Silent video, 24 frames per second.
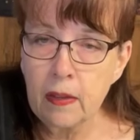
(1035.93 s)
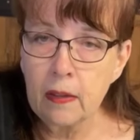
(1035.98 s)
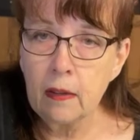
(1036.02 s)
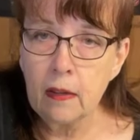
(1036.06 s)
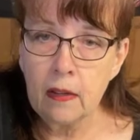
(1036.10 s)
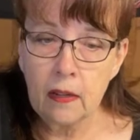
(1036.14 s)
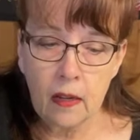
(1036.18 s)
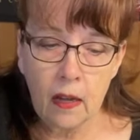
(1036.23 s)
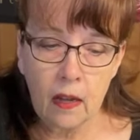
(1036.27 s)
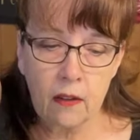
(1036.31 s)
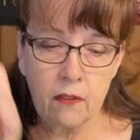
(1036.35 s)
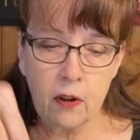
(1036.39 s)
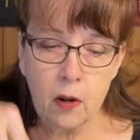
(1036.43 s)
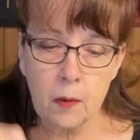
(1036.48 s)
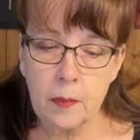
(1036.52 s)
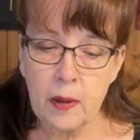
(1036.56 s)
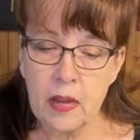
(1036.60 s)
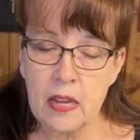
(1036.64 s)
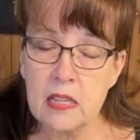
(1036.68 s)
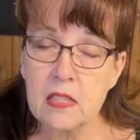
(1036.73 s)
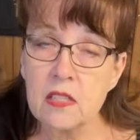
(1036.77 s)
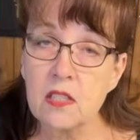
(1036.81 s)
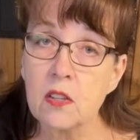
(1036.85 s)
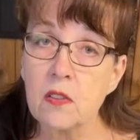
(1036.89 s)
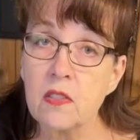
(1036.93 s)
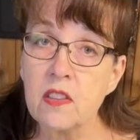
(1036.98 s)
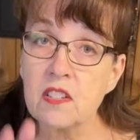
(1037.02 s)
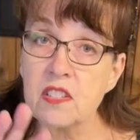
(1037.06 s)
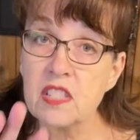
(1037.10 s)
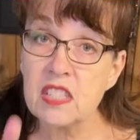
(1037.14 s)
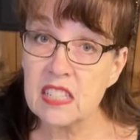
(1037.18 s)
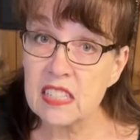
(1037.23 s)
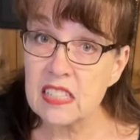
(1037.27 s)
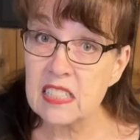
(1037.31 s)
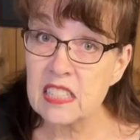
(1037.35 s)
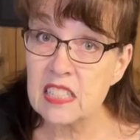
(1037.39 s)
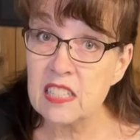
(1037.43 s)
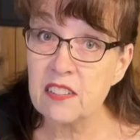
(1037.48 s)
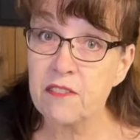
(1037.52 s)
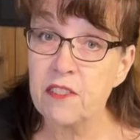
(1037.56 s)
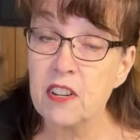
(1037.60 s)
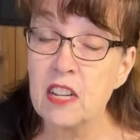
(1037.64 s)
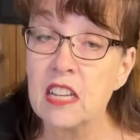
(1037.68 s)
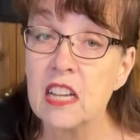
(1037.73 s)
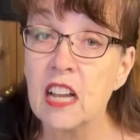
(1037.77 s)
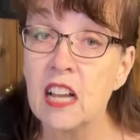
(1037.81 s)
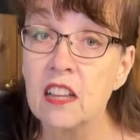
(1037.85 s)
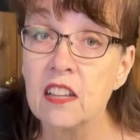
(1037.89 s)
it's not really sample size. It's just
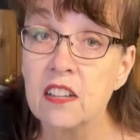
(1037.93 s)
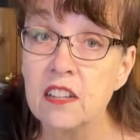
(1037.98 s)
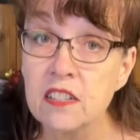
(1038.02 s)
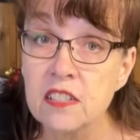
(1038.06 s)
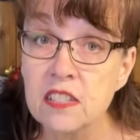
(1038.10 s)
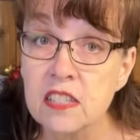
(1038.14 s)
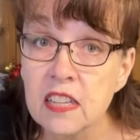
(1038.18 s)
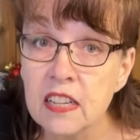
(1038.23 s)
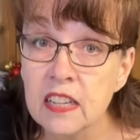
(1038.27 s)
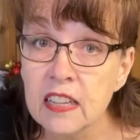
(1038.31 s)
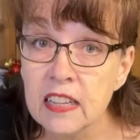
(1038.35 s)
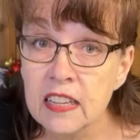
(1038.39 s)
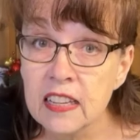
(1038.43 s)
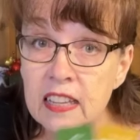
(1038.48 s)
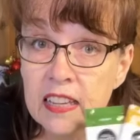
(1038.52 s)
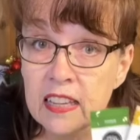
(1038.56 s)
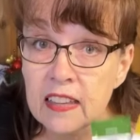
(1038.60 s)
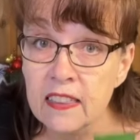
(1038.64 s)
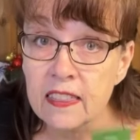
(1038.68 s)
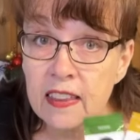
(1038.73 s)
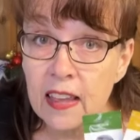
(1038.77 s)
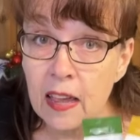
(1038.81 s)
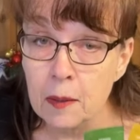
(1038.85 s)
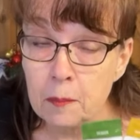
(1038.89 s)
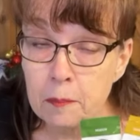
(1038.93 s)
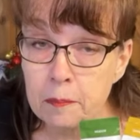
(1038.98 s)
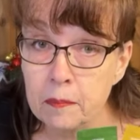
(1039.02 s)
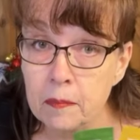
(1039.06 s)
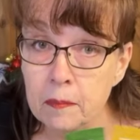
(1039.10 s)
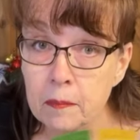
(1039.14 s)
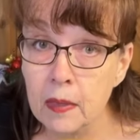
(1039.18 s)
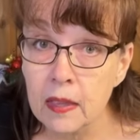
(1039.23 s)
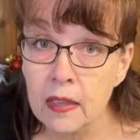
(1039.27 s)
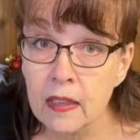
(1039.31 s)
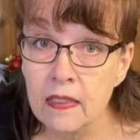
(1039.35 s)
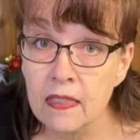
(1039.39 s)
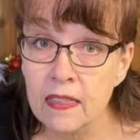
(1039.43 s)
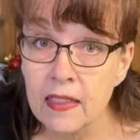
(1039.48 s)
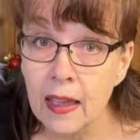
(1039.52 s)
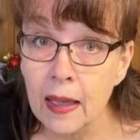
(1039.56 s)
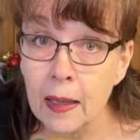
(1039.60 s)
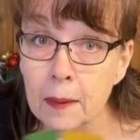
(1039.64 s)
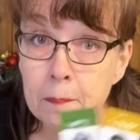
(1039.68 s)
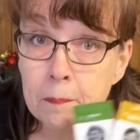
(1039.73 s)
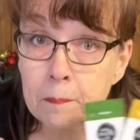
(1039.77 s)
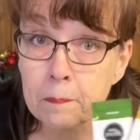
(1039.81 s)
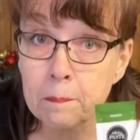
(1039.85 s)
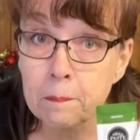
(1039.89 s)
an individual
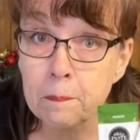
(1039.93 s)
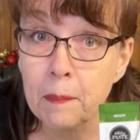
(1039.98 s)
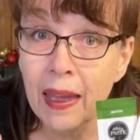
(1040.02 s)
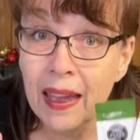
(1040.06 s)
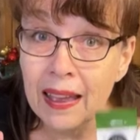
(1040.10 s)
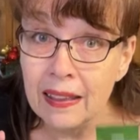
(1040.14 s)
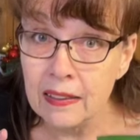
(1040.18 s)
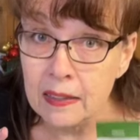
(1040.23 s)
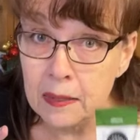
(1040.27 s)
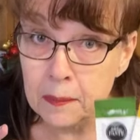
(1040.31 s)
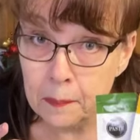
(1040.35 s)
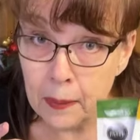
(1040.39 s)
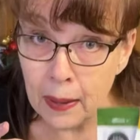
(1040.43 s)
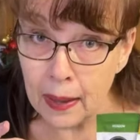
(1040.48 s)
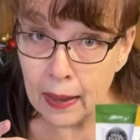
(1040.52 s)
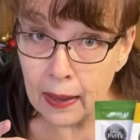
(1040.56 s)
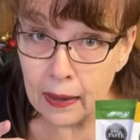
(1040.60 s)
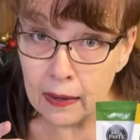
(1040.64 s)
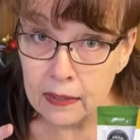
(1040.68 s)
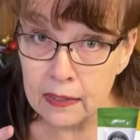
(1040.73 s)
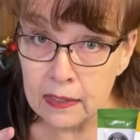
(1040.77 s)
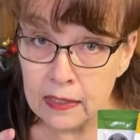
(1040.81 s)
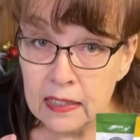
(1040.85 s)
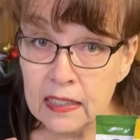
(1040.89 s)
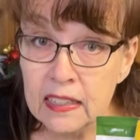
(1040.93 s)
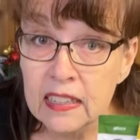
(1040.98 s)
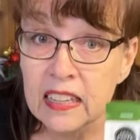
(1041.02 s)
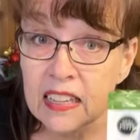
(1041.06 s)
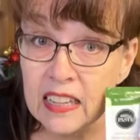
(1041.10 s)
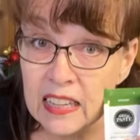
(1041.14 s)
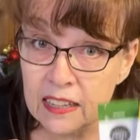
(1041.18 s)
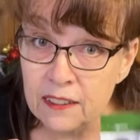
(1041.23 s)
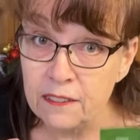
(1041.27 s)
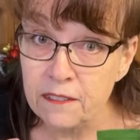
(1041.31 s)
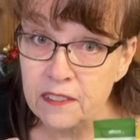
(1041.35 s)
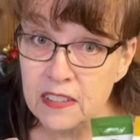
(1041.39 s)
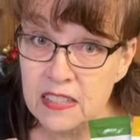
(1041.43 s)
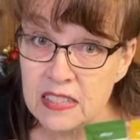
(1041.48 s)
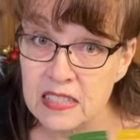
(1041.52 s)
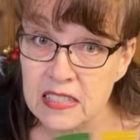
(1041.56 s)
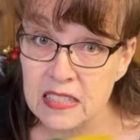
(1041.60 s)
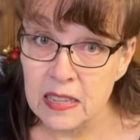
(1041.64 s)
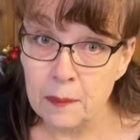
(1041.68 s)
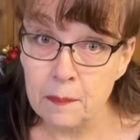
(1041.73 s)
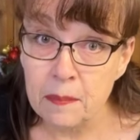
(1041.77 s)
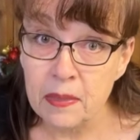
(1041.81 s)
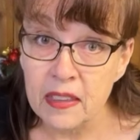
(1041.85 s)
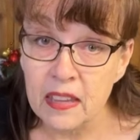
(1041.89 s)
single use packet
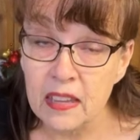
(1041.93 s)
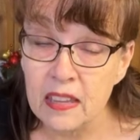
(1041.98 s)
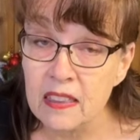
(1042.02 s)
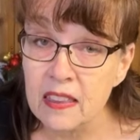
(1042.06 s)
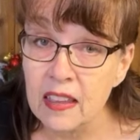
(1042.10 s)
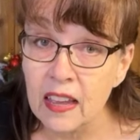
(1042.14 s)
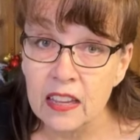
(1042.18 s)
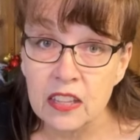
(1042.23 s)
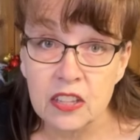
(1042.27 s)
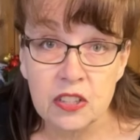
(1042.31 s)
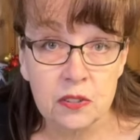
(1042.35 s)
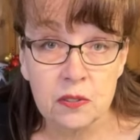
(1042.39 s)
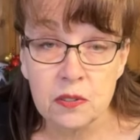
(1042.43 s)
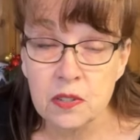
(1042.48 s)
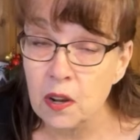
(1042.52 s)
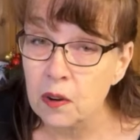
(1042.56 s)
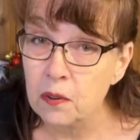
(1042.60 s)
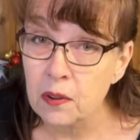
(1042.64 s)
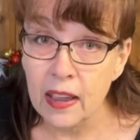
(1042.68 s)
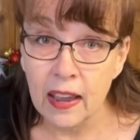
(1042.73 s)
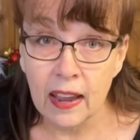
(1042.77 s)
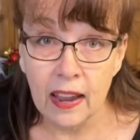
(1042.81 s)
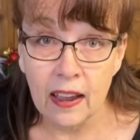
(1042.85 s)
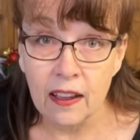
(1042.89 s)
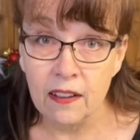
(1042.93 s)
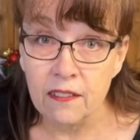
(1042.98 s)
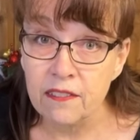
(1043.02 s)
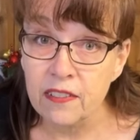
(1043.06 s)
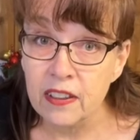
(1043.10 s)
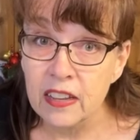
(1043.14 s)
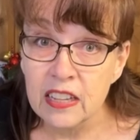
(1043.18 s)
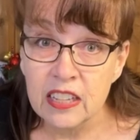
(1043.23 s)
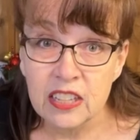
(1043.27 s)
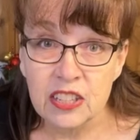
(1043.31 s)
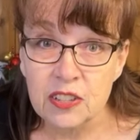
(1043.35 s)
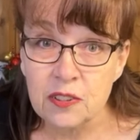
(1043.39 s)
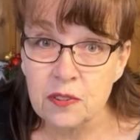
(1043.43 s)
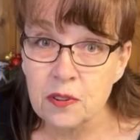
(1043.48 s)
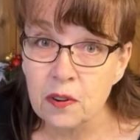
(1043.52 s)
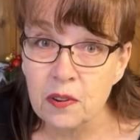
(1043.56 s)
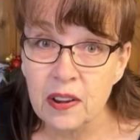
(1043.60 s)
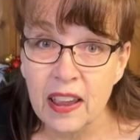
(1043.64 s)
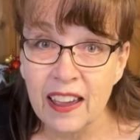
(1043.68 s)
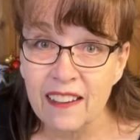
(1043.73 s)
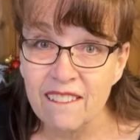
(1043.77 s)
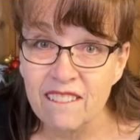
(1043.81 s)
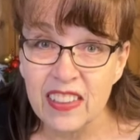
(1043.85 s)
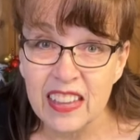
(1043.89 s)
of our paste. So there's 6 different colors
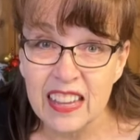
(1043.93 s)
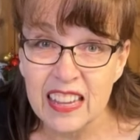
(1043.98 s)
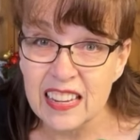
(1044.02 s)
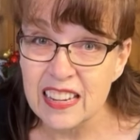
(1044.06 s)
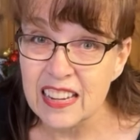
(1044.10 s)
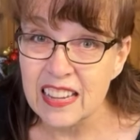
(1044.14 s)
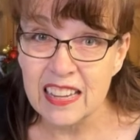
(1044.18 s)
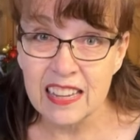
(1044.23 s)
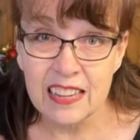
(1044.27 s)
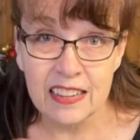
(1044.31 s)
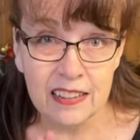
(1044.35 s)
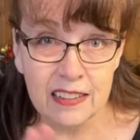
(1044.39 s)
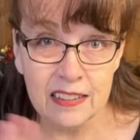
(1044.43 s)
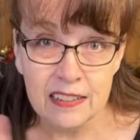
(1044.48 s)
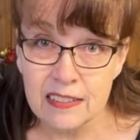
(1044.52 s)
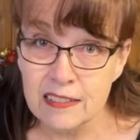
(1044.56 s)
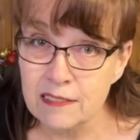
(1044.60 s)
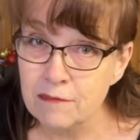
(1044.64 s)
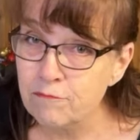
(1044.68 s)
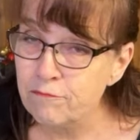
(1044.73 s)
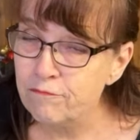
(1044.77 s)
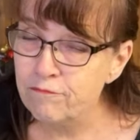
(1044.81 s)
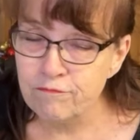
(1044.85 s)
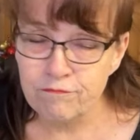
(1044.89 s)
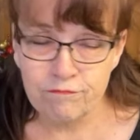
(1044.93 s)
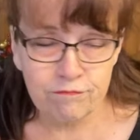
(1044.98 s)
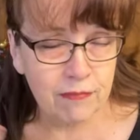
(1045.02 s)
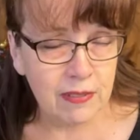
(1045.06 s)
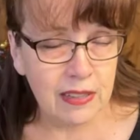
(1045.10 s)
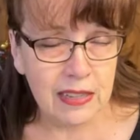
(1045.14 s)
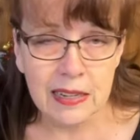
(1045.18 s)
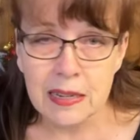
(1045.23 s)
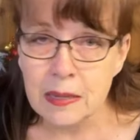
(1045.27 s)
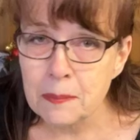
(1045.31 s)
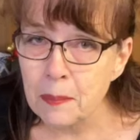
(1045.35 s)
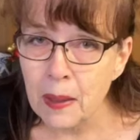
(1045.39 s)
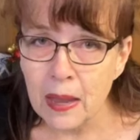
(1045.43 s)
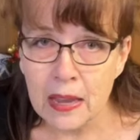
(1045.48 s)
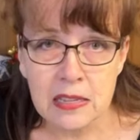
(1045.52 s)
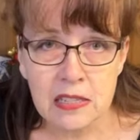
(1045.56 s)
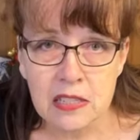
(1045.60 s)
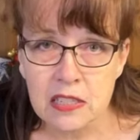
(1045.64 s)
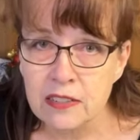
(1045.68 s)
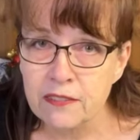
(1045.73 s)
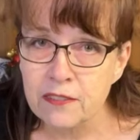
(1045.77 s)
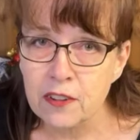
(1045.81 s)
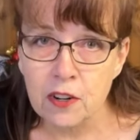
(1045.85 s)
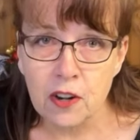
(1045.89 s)
in that
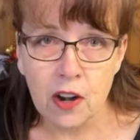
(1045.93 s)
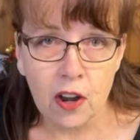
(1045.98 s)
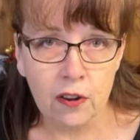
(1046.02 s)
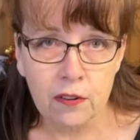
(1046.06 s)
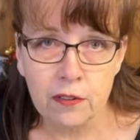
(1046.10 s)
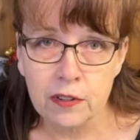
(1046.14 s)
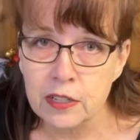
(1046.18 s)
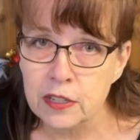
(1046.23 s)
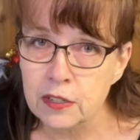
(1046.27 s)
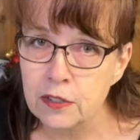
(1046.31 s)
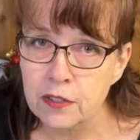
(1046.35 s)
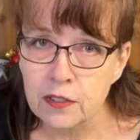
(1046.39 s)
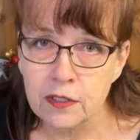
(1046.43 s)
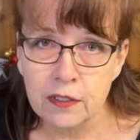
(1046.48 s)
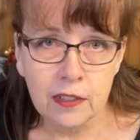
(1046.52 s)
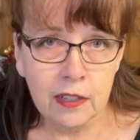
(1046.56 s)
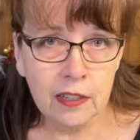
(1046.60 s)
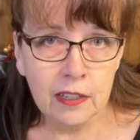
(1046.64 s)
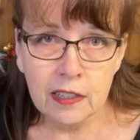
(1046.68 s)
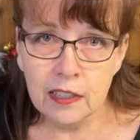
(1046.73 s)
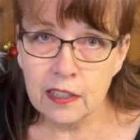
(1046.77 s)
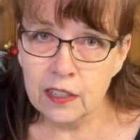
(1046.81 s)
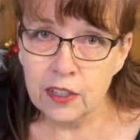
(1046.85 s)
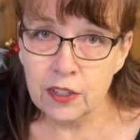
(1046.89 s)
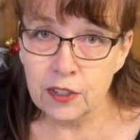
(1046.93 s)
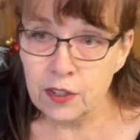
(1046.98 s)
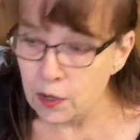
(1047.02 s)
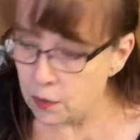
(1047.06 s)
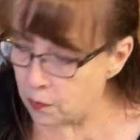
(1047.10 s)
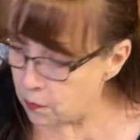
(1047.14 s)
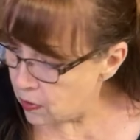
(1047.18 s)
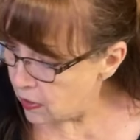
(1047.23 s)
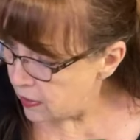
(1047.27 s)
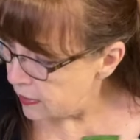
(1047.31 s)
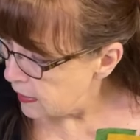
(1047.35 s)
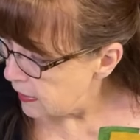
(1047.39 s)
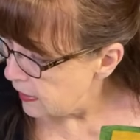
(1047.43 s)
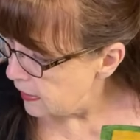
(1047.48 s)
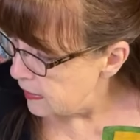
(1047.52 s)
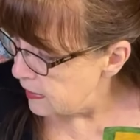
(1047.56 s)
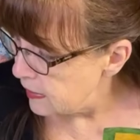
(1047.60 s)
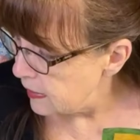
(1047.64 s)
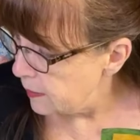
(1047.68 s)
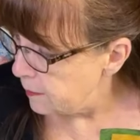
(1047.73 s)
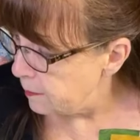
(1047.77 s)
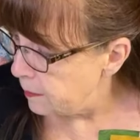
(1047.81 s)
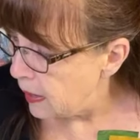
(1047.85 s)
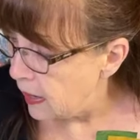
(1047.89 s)
palette pack. If it's
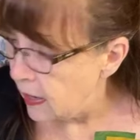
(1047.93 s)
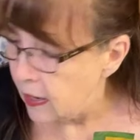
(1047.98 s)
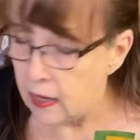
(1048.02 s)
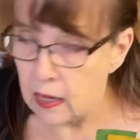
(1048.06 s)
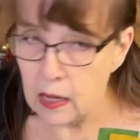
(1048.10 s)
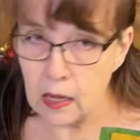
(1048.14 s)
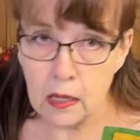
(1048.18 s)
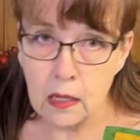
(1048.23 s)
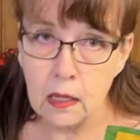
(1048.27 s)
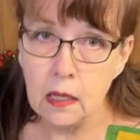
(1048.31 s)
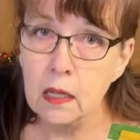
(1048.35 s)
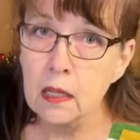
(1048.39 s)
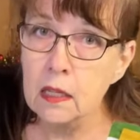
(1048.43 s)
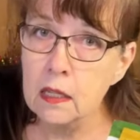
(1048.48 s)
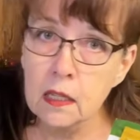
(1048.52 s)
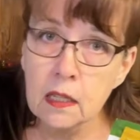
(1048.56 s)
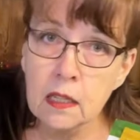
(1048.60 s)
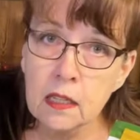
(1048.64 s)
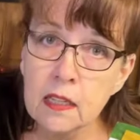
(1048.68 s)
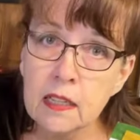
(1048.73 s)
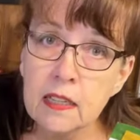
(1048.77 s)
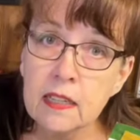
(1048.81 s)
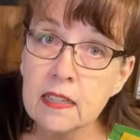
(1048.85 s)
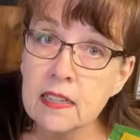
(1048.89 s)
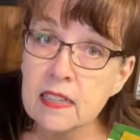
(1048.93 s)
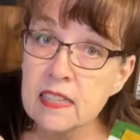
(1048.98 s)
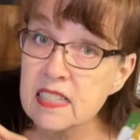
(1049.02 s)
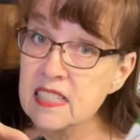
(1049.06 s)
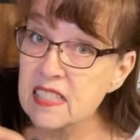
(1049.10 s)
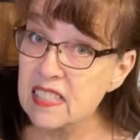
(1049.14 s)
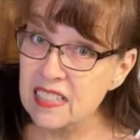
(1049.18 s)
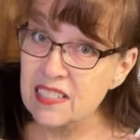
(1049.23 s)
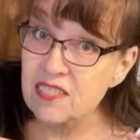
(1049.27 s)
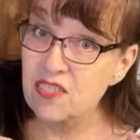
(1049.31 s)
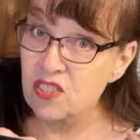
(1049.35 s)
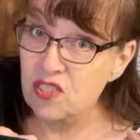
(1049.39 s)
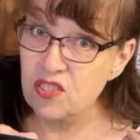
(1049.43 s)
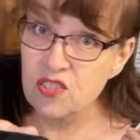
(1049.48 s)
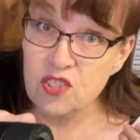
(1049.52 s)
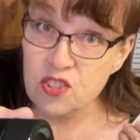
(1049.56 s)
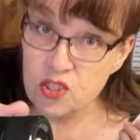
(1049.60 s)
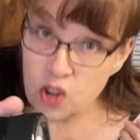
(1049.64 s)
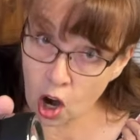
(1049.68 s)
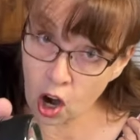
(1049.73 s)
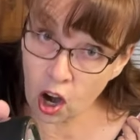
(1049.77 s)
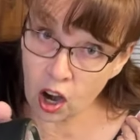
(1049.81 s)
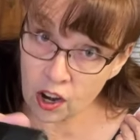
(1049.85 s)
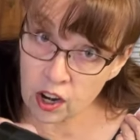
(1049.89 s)
something that you don't have
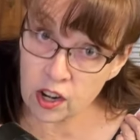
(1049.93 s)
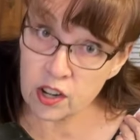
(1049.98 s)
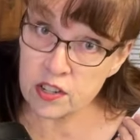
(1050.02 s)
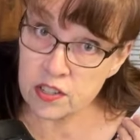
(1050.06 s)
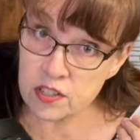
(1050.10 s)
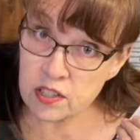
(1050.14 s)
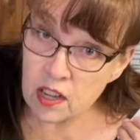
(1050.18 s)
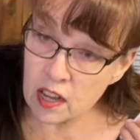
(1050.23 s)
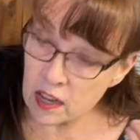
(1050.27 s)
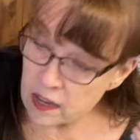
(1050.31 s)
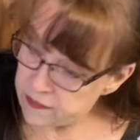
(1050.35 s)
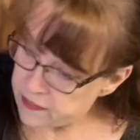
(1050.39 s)
any